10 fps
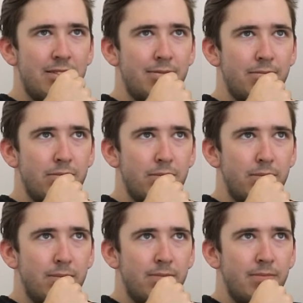
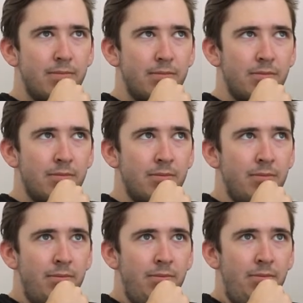
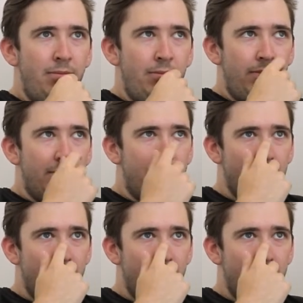[no speech]